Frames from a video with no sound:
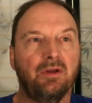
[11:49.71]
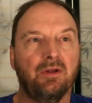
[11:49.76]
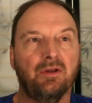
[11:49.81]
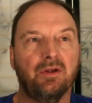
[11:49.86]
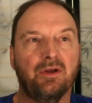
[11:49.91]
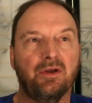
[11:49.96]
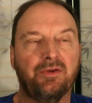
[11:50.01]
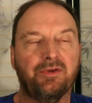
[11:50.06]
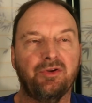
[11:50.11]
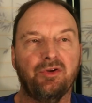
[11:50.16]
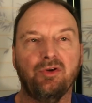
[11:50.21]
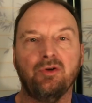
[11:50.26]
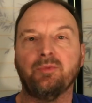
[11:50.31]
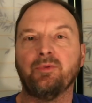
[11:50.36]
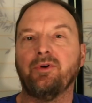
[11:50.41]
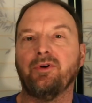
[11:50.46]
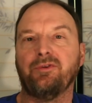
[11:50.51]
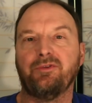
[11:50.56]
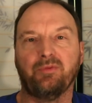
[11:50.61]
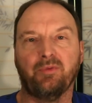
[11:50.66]
in uh,
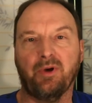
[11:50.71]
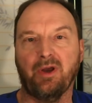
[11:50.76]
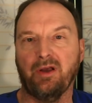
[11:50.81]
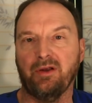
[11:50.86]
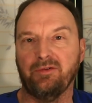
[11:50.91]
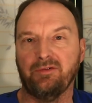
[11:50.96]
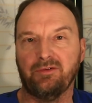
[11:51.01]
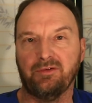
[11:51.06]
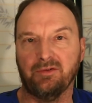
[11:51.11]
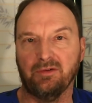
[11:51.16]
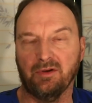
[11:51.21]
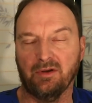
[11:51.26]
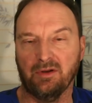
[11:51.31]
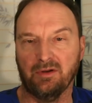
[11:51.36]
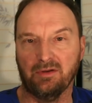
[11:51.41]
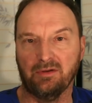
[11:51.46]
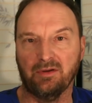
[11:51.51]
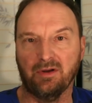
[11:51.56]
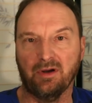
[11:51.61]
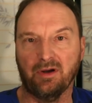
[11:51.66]
numerous ways
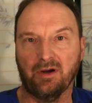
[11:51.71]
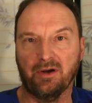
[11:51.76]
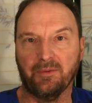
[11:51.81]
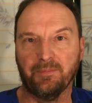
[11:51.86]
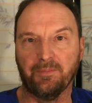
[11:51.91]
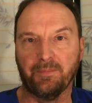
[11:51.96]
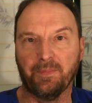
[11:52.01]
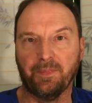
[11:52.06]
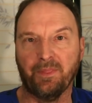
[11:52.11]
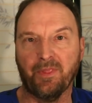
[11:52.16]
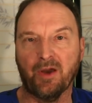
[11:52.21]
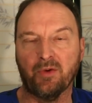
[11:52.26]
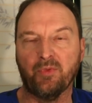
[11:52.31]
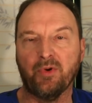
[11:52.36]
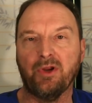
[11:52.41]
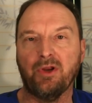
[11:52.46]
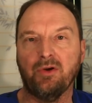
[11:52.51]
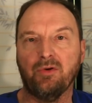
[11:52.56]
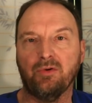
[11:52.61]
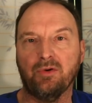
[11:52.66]
and uh, that
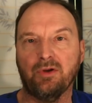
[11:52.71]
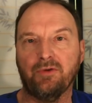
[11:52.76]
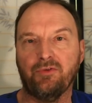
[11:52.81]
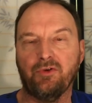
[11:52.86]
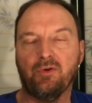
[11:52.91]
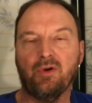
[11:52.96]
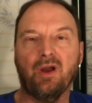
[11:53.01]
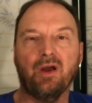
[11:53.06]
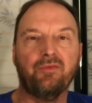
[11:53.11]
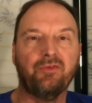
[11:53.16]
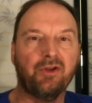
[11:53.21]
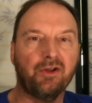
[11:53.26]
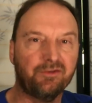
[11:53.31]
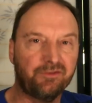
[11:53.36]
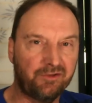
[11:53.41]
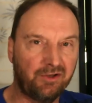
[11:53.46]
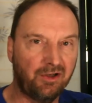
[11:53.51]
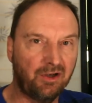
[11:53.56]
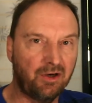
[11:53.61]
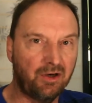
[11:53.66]
way you, if you have an
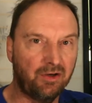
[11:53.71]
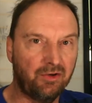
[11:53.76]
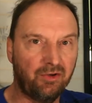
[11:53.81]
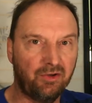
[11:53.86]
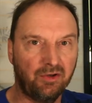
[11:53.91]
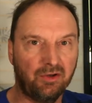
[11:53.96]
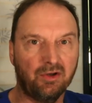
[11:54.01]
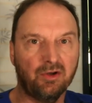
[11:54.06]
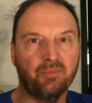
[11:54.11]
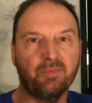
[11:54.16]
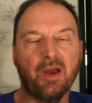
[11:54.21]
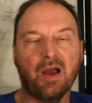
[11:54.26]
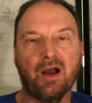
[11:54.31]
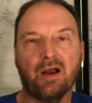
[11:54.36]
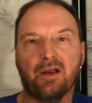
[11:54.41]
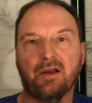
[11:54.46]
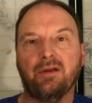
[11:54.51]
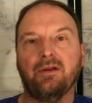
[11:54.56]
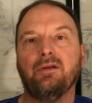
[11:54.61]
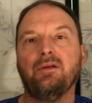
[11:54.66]
SDR you can go
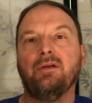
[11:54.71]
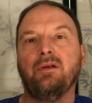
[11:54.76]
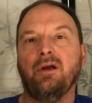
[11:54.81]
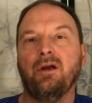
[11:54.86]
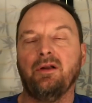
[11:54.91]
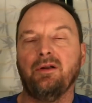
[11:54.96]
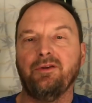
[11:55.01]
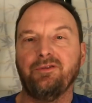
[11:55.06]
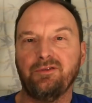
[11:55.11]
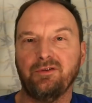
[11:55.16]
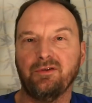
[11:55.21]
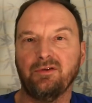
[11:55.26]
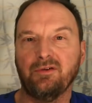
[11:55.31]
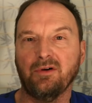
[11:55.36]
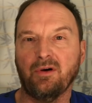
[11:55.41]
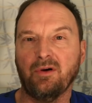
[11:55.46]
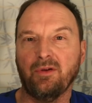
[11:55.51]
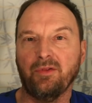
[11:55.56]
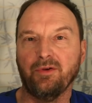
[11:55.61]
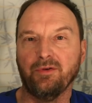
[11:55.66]
back and, and listen to
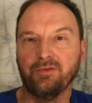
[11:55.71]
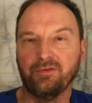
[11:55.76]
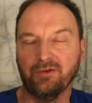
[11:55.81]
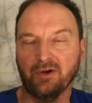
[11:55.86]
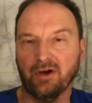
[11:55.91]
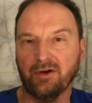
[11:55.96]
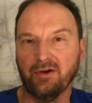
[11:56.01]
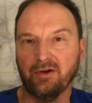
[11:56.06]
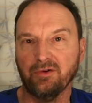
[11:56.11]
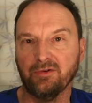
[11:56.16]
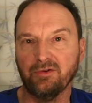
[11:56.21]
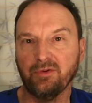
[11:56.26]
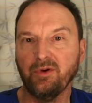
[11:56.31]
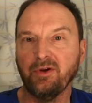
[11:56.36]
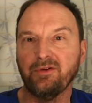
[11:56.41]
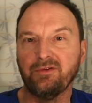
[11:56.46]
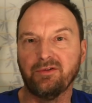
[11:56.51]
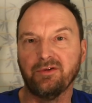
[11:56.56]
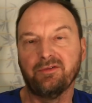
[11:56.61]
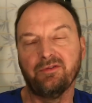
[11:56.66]
all those audio
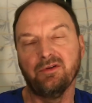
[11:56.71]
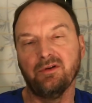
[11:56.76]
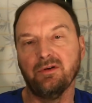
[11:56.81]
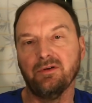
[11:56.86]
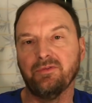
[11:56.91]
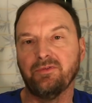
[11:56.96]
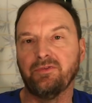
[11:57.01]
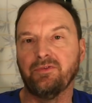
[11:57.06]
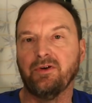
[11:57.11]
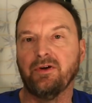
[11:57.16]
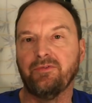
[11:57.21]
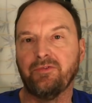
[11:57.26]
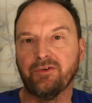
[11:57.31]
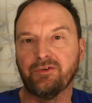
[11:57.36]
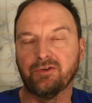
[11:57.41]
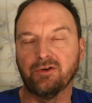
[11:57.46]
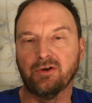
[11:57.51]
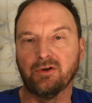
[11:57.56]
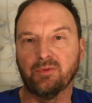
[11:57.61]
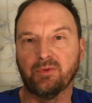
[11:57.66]
tweaks to see if, if
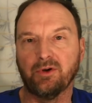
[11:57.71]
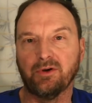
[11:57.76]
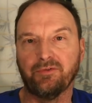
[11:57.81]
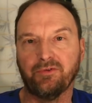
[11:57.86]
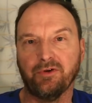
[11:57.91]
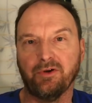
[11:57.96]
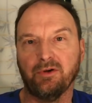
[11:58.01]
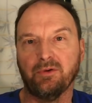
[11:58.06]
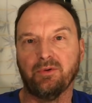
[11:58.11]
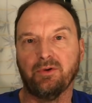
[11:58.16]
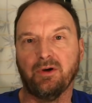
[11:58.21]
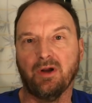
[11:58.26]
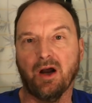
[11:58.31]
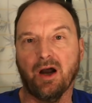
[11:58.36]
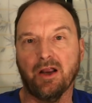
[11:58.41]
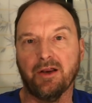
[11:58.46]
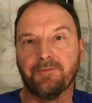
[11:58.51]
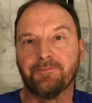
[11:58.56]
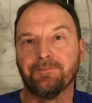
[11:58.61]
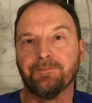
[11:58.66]
it's going to work for you or
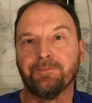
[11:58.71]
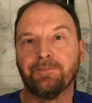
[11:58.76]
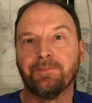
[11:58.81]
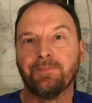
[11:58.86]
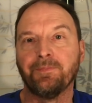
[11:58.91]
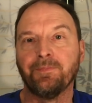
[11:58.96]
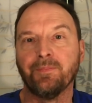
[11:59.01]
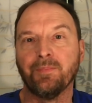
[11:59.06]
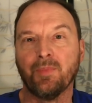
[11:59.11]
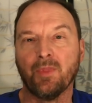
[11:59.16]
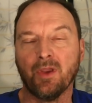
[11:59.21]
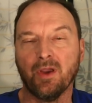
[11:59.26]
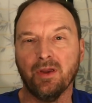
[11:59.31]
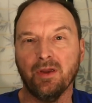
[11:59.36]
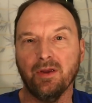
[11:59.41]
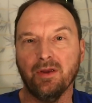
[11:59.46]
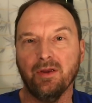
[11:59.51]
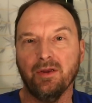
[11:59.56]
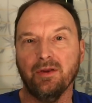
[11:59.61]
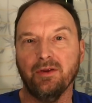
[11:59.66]
not.
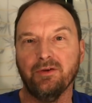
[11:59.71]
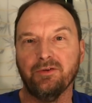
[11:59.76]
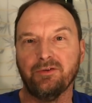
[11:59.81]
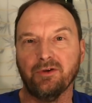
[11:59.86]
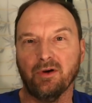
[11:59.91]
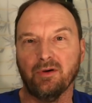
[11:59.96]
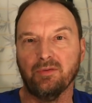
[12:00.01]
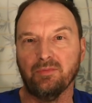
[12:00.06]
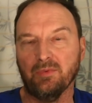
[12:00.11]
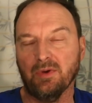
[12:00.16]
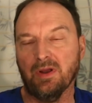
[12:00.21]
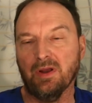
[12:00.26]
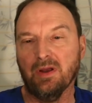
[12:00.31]
So